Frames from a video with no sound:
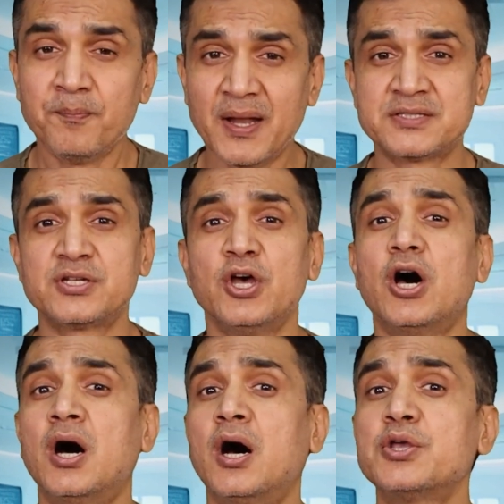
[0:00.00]
Plus,
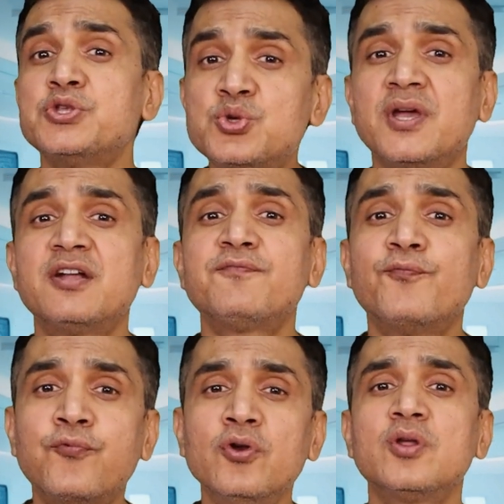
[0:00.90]
you
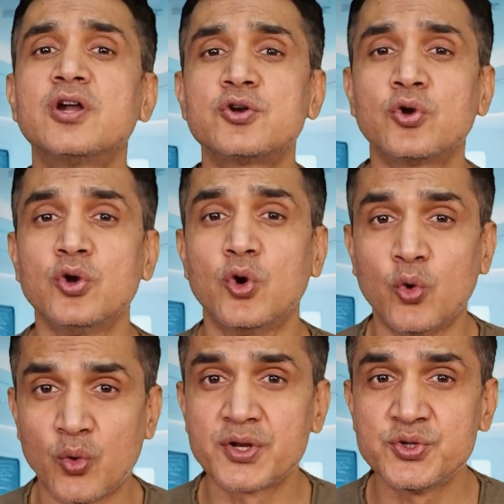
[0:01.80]
get full control
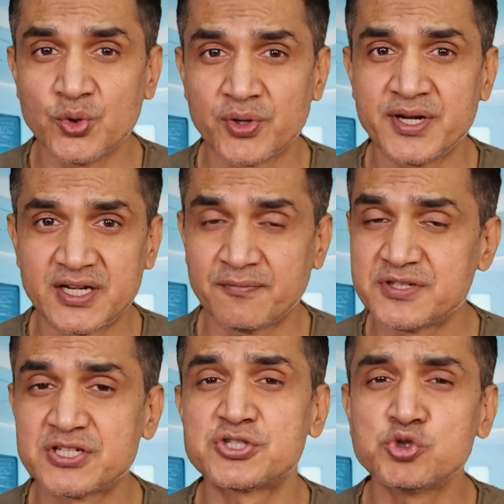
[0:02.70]
over your data,
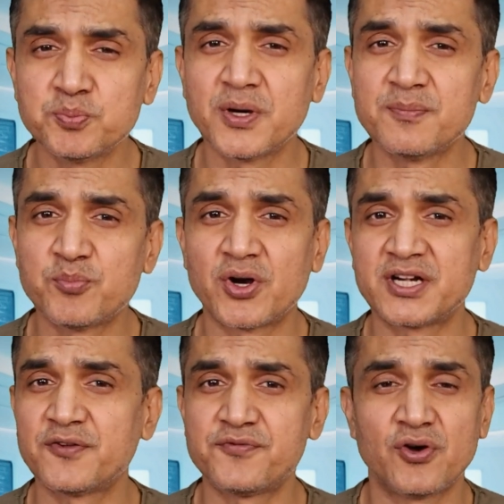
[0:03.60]
which is super
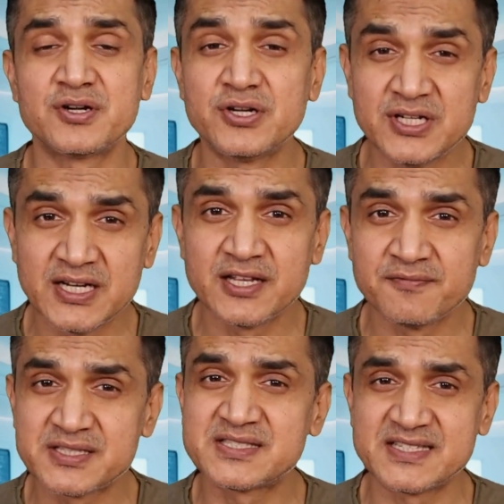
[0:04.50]
important if you are dealing
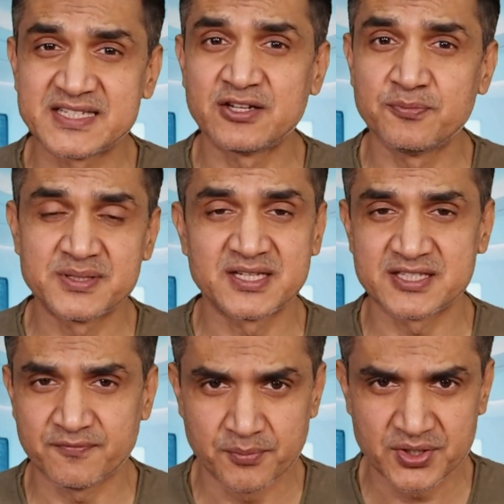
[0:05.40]
with sensitive
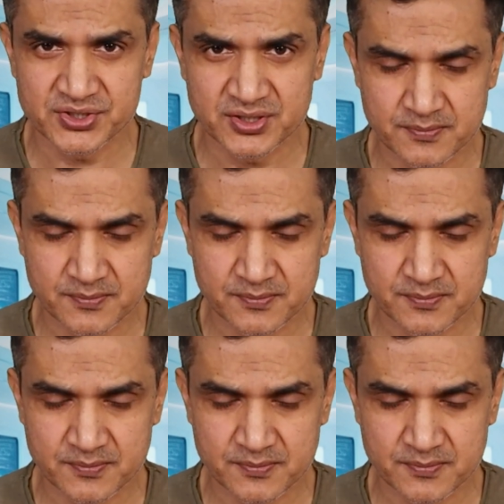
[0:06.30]
business information.